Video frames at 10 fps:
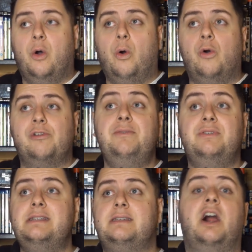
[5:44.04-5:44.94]
or
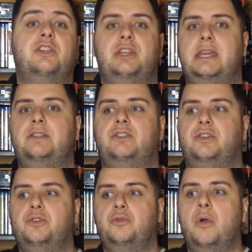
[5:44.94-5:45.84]
even touch
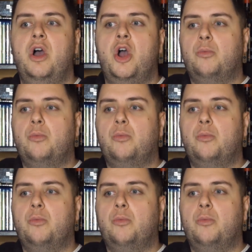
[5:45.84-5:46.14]
into